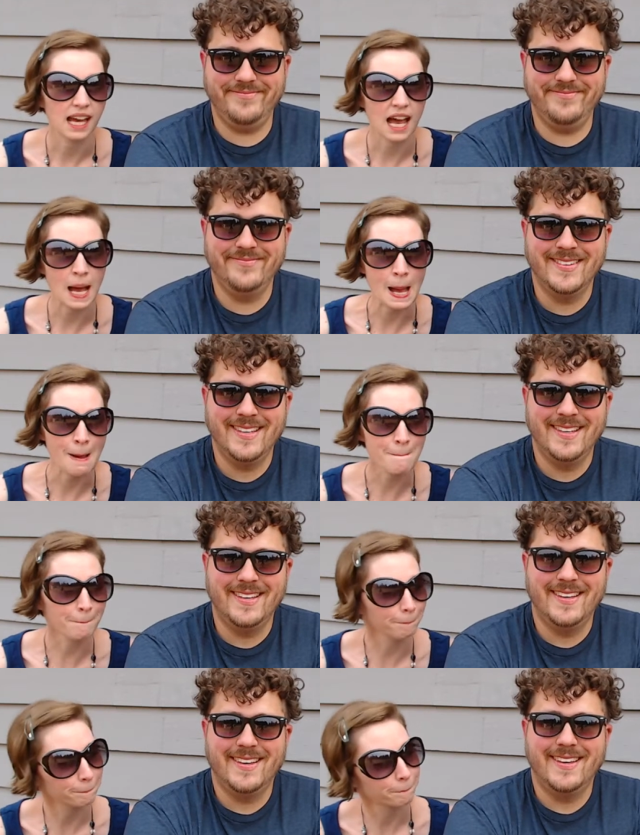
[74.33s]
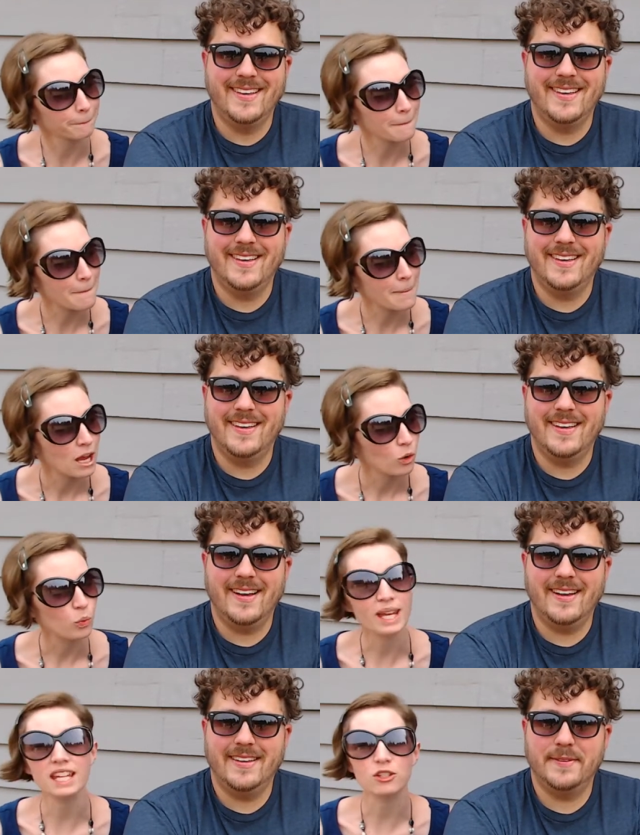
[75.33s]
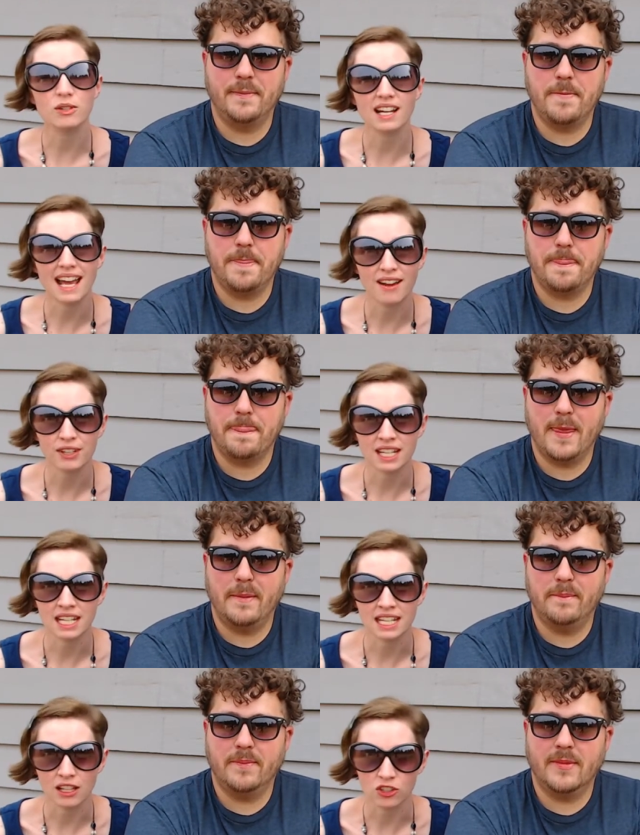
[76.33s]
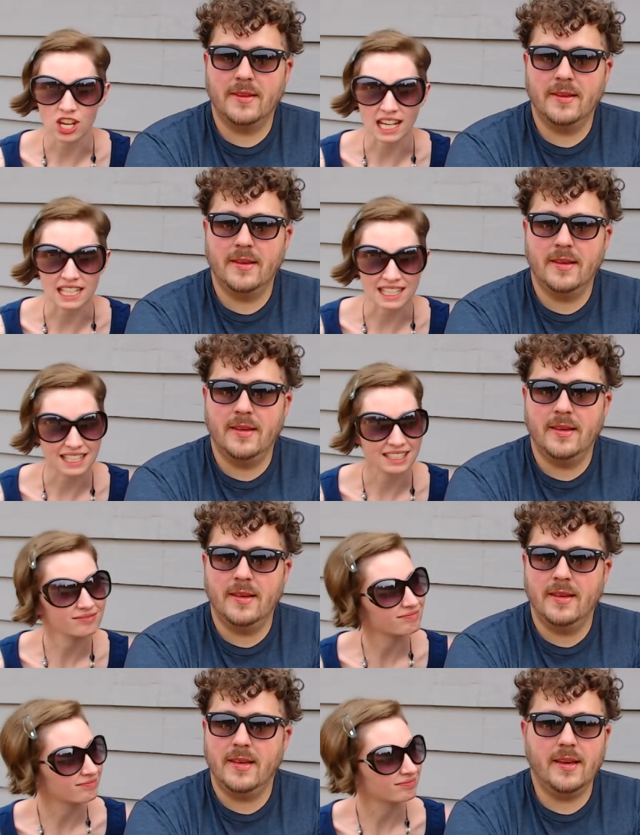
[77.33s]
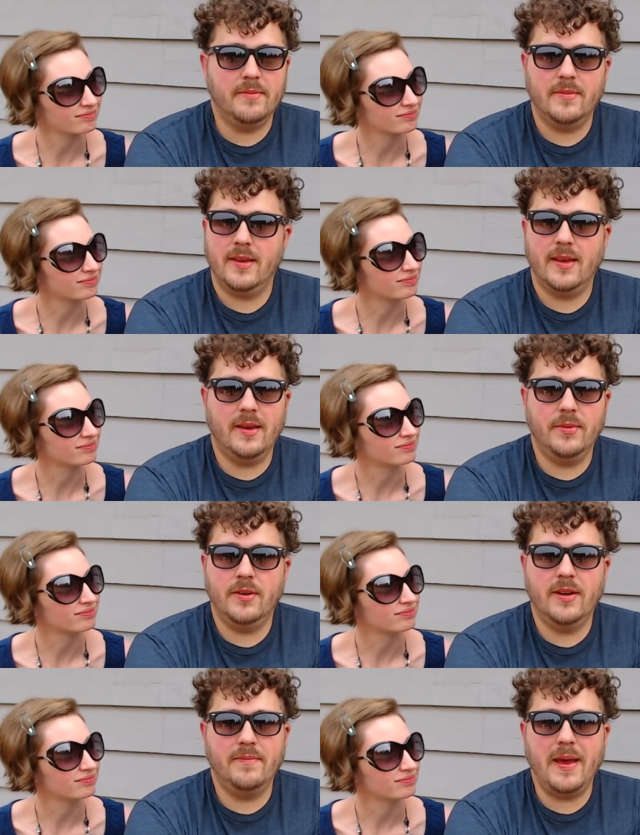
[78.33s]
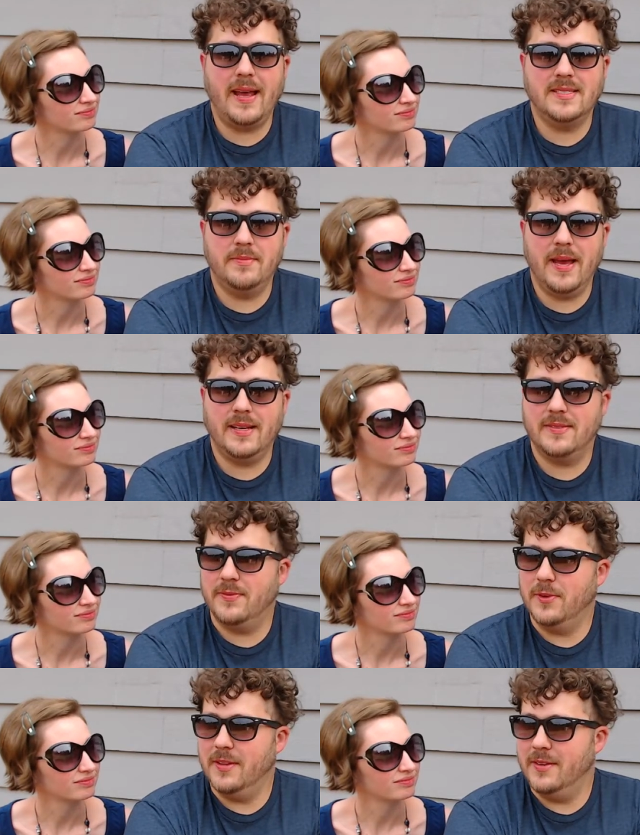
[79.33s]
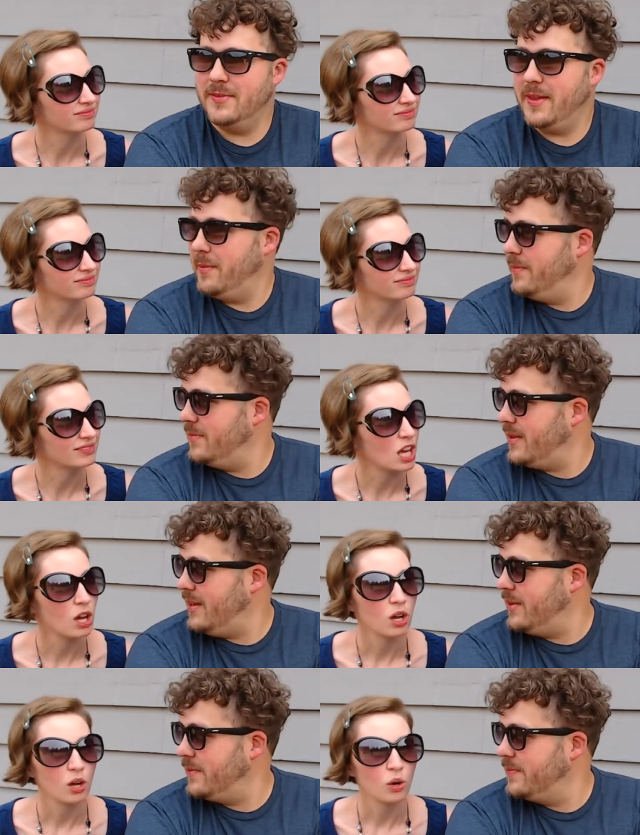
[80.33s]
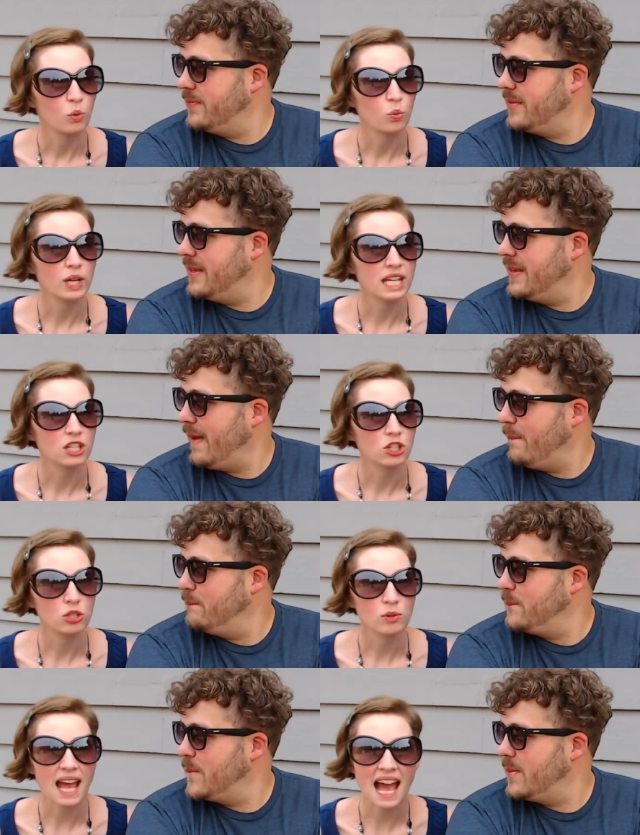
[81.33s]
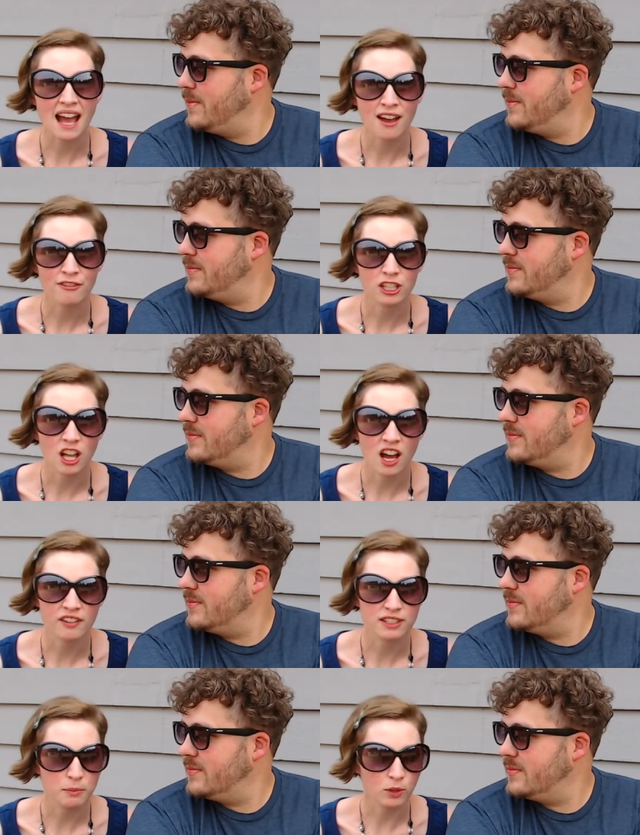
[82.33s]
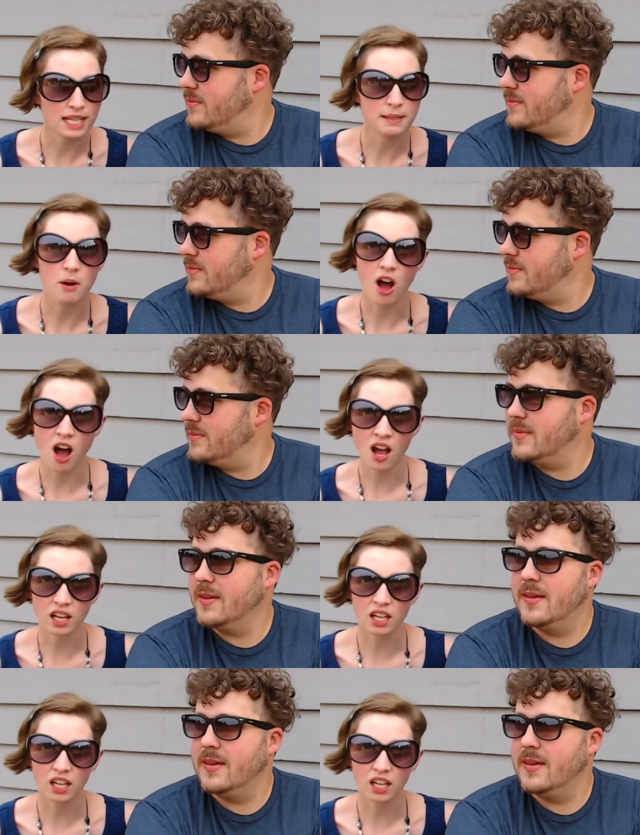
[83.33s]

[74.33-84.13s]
Speaker 1: um, we do not have any yellow jackets.
Speaker 2: Yep and we don't have bags and bags full of them either.
Speaker 1: We do have a lot of smoky smog.